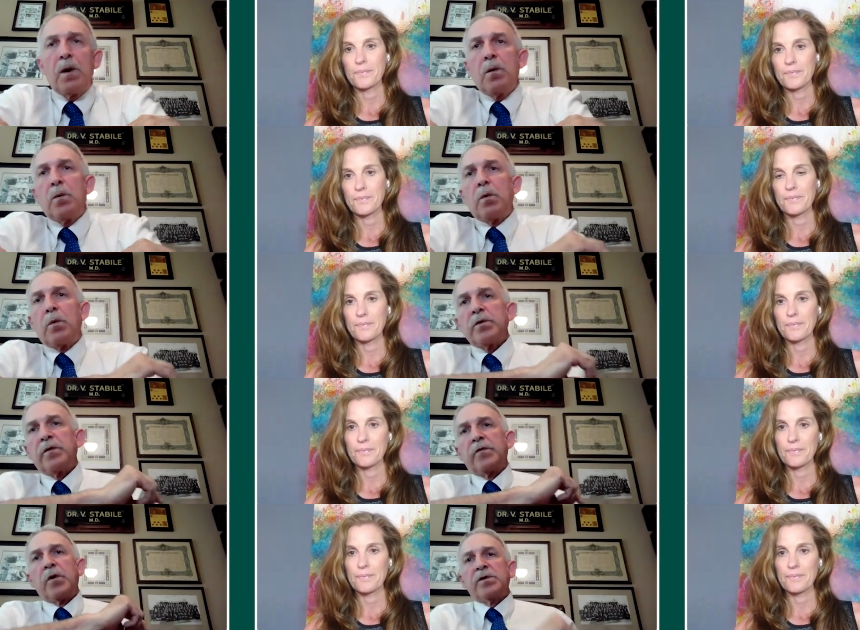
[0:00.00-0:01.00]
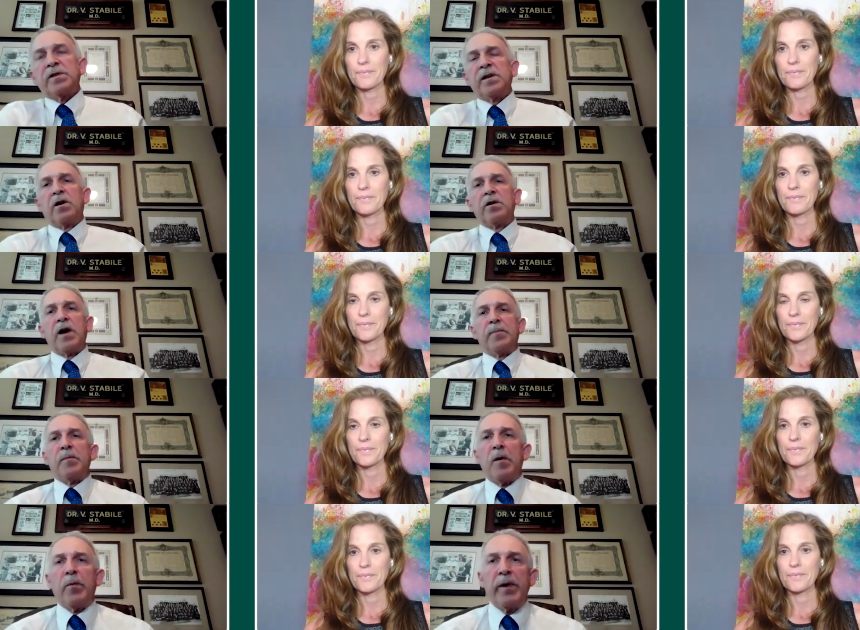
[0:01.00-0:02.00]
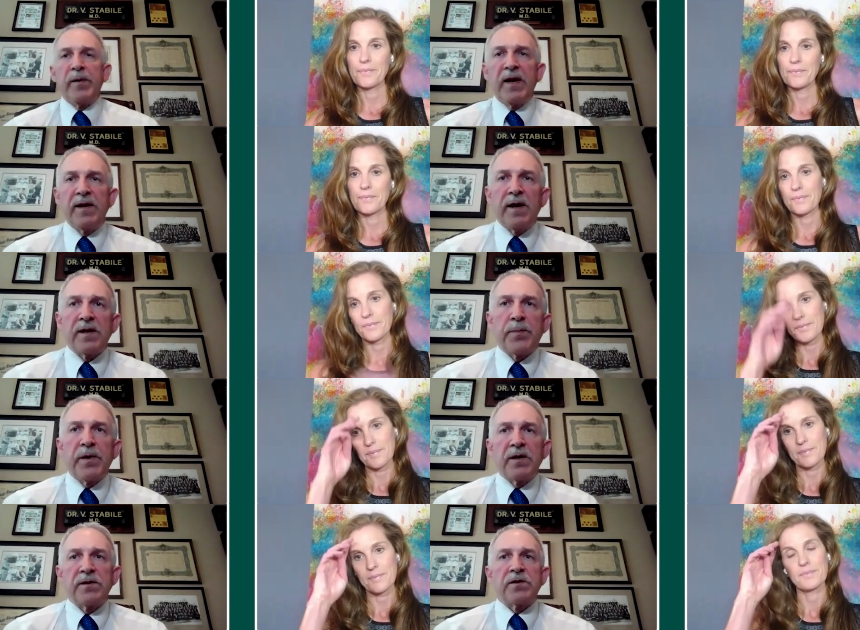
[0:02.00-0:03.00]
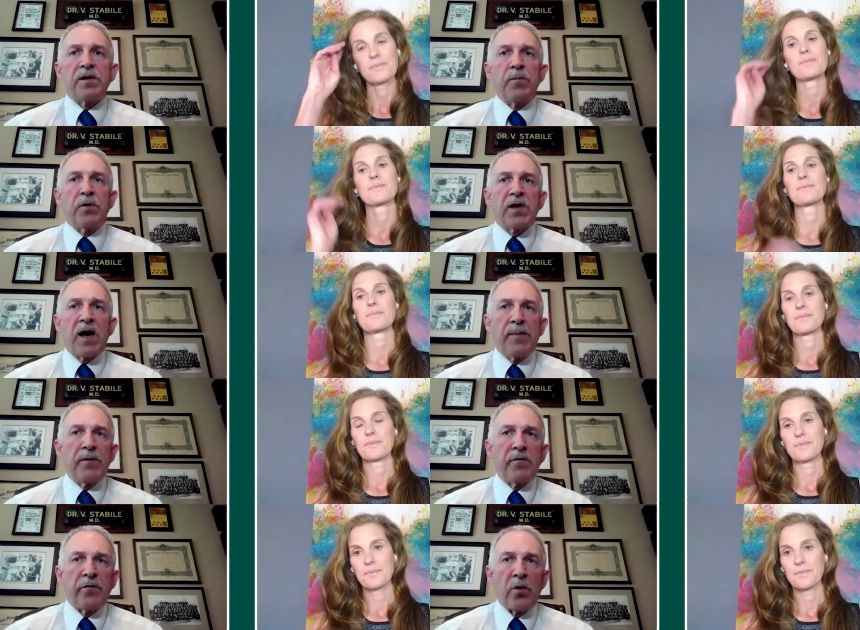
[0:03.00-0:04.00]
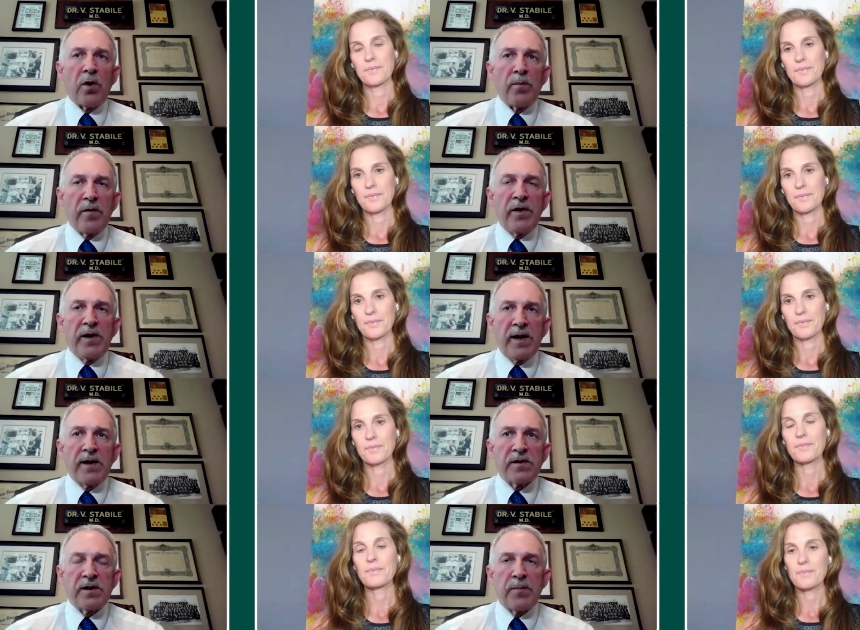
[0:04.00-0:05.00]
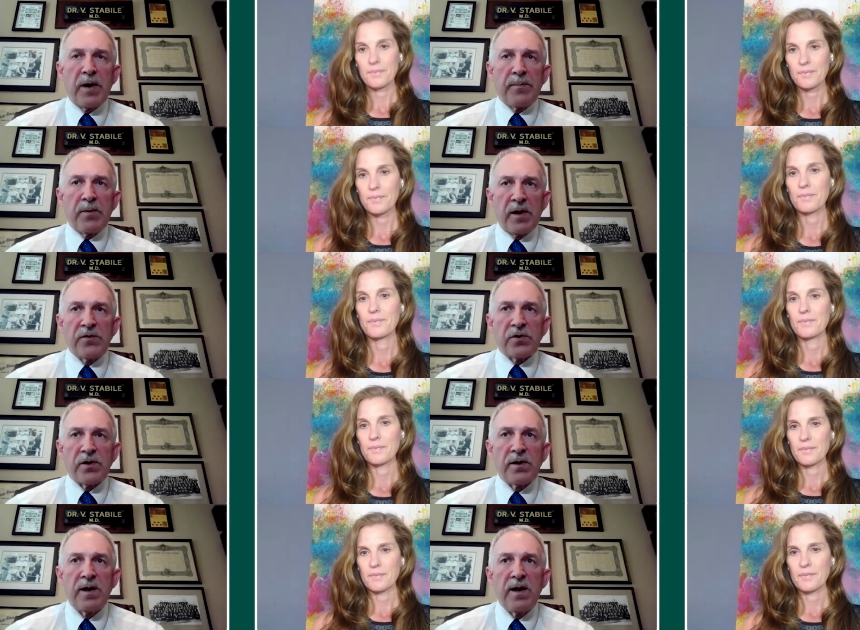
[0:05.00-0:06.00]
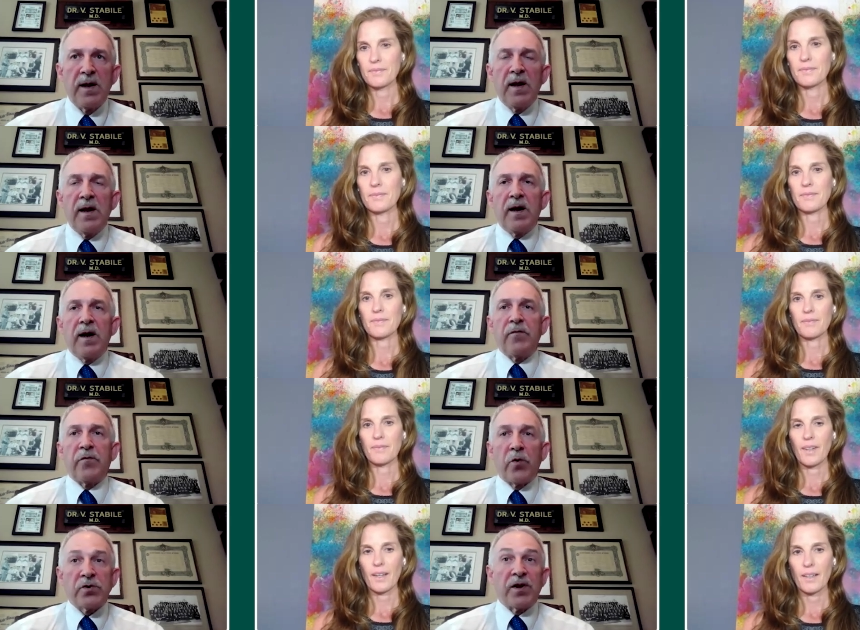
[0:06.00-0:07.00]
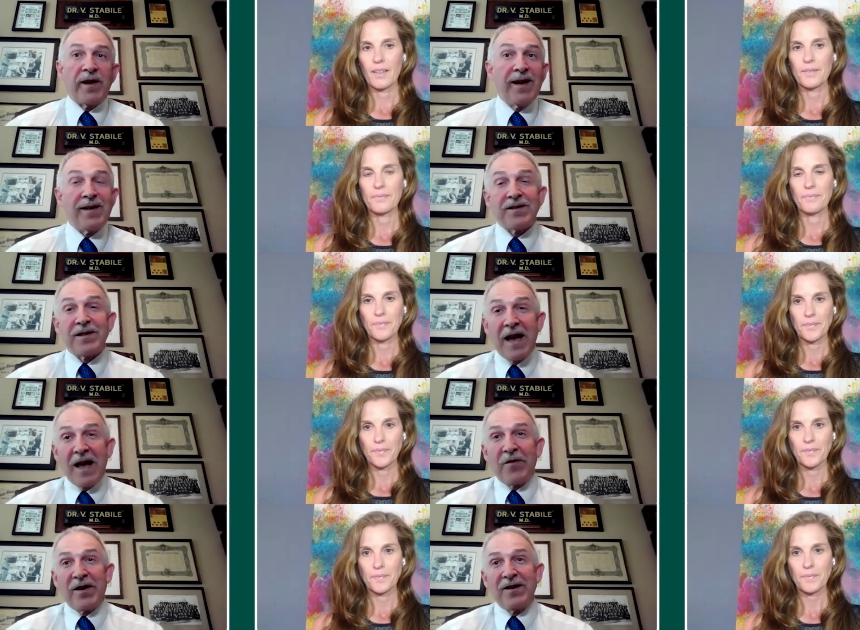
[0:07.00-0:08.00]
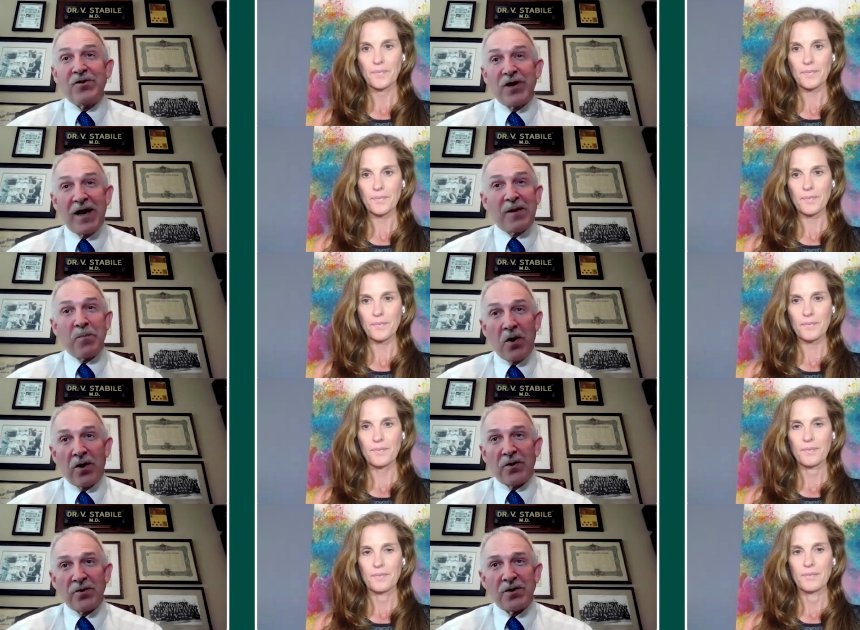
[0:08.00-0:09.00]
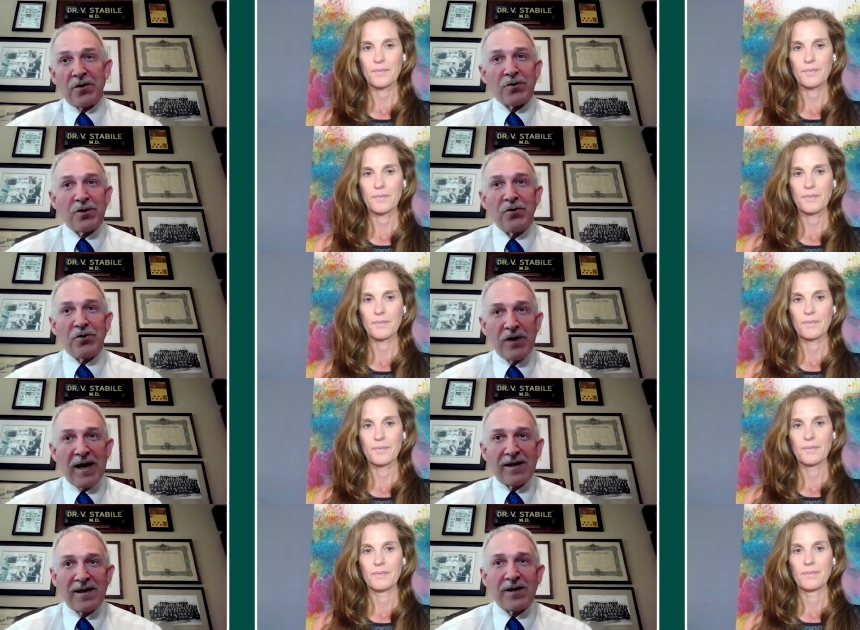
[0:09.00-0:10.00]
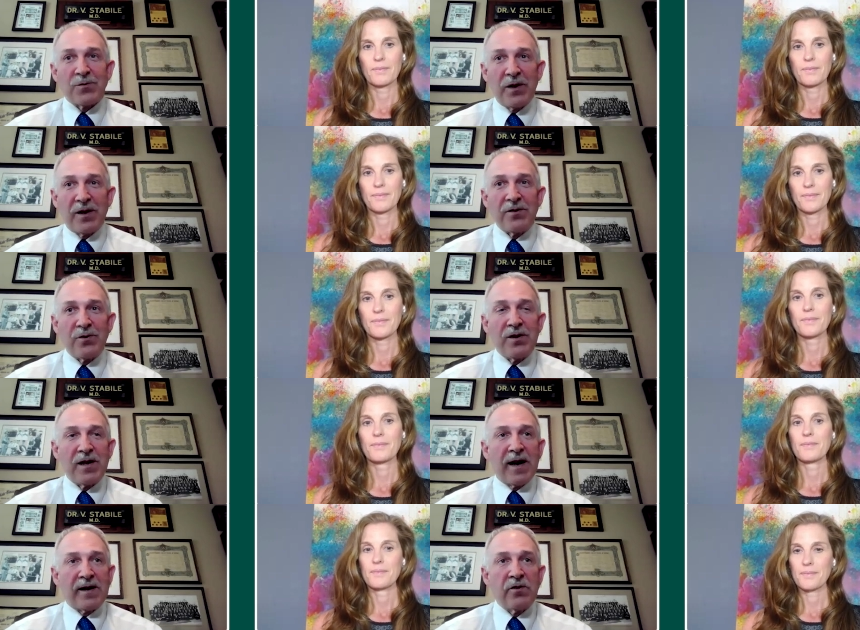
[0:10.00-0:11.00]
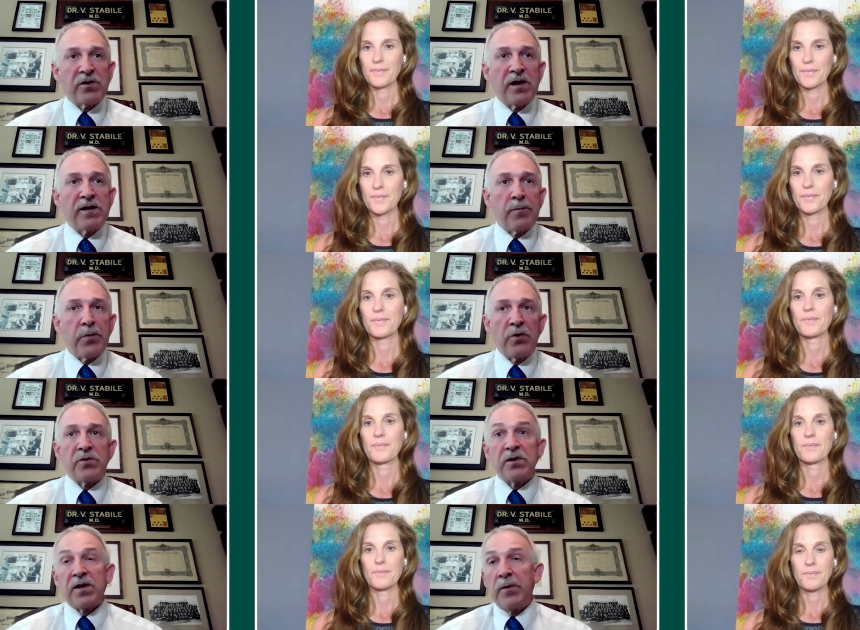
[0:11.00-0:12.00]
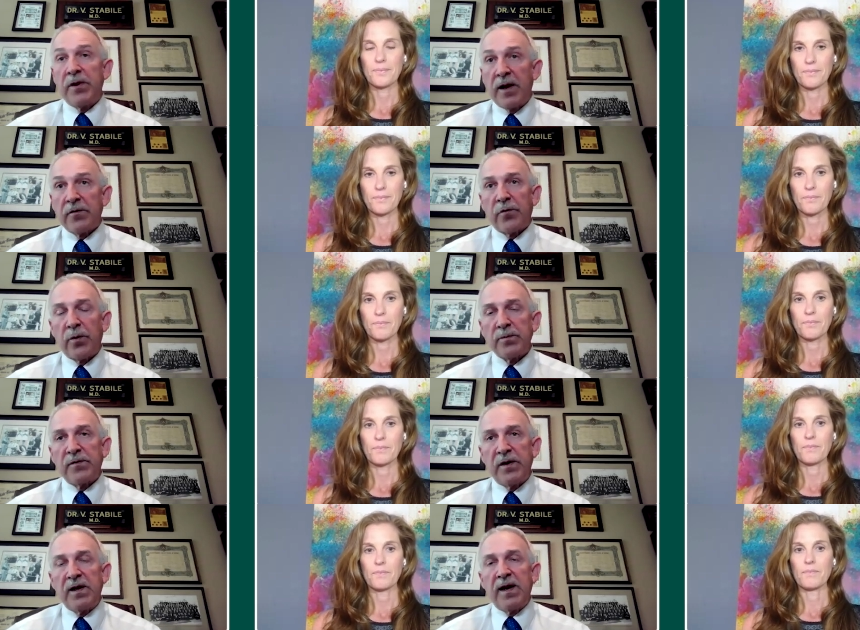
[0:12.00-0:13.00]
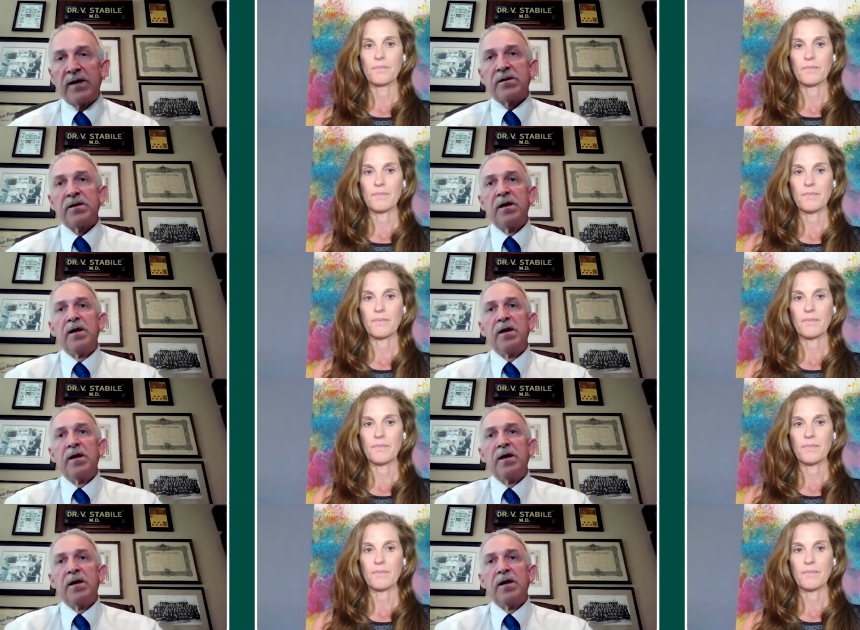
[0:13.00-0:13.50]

Speaker 1: we're, we're focusing on the hypermobile EDS because it's the most common form of EDS in the population. Unfortunately, it doesn't have any genetic markers, so there's no genetic test we can do to diagnose it as opposed to some of the other forms of EDS